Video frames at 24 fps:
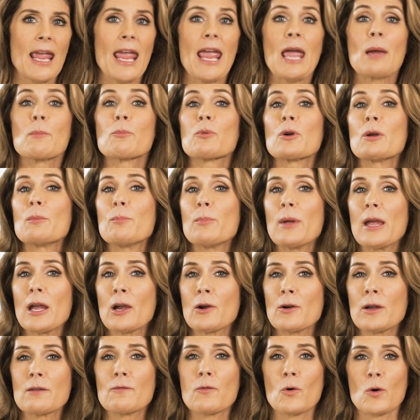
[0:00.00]
and
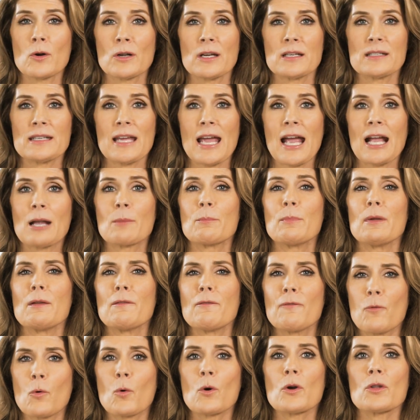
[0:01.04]
preparing for an attack
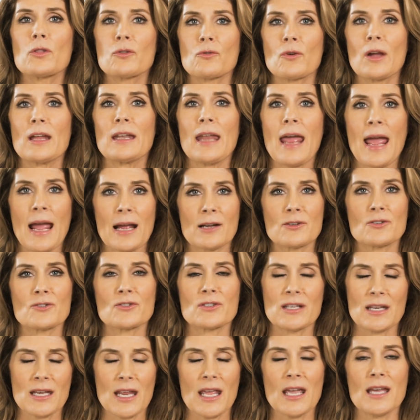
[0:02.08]
before threat actors
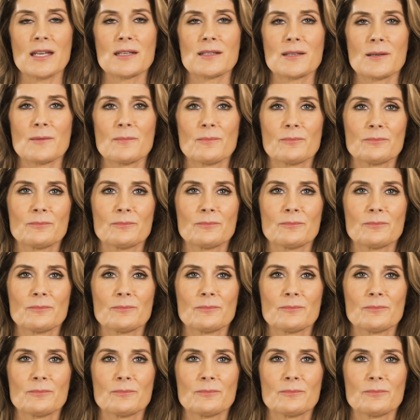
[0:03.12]
can hit.